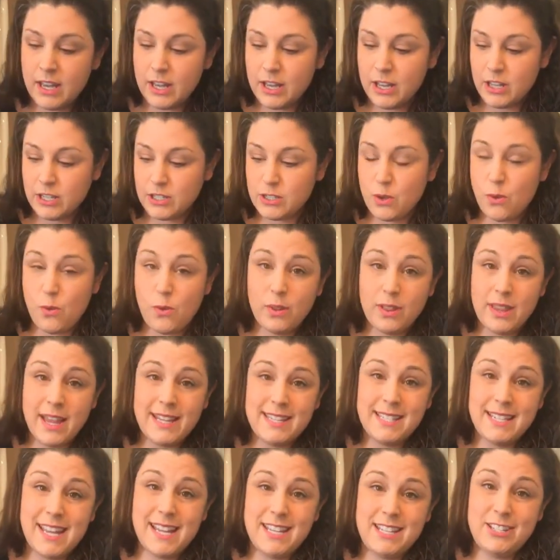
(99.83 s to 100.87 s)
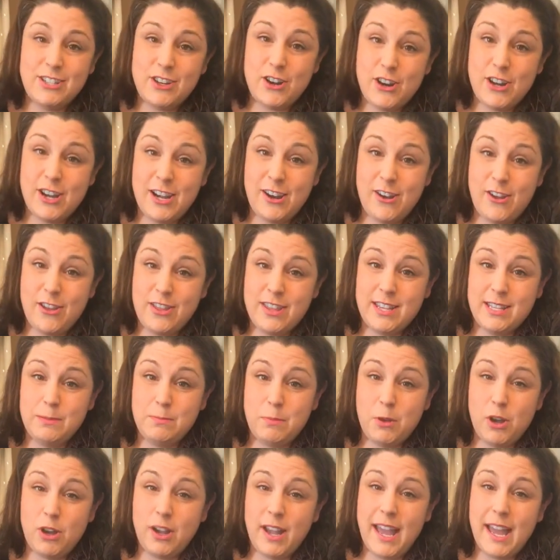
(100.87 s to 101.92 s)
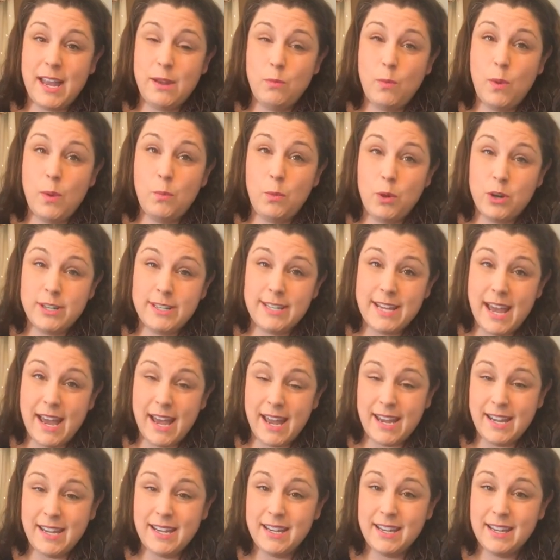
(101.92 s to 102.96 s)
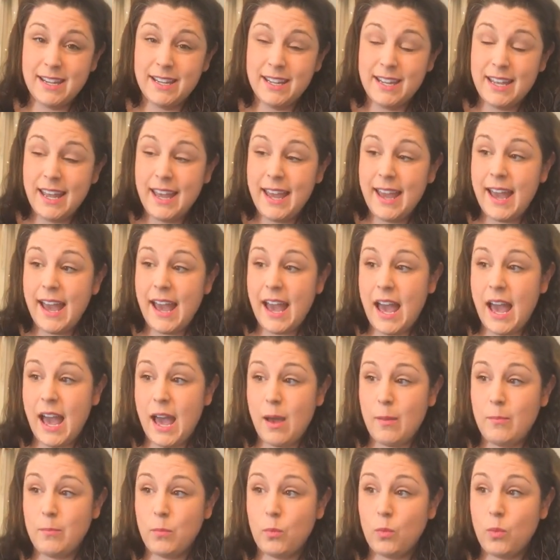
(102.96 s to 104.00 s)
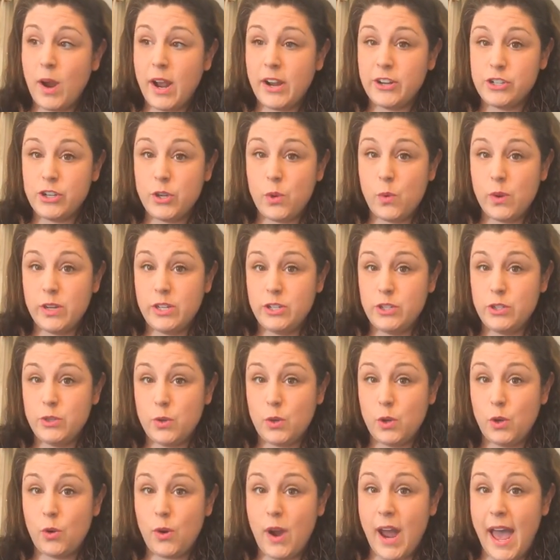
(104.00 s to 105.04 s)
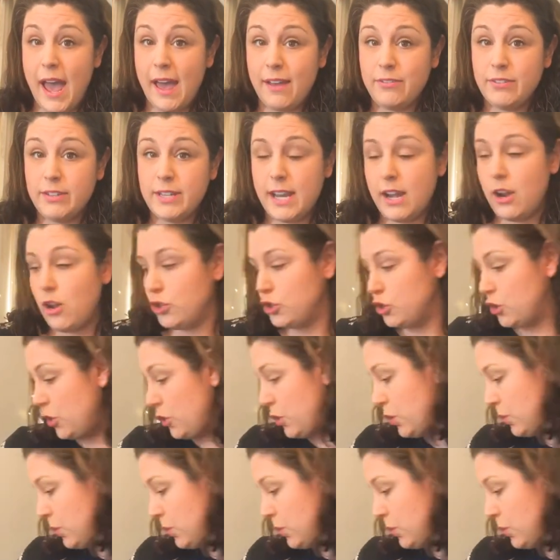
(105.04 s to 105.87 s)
So let's get started on this book, and when we're done, we're actually going to do a craft, and I'll show you